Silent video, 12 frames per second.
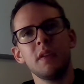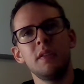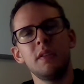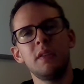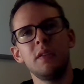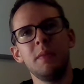
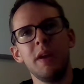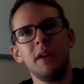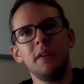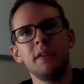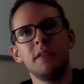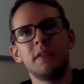the
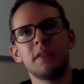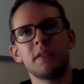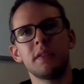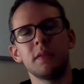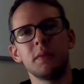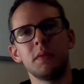
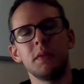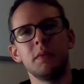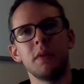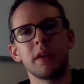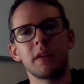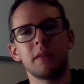humanities would
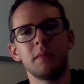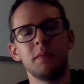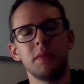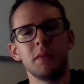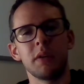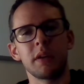
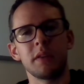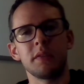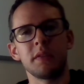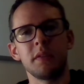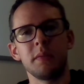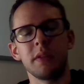be what I
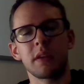consider to be the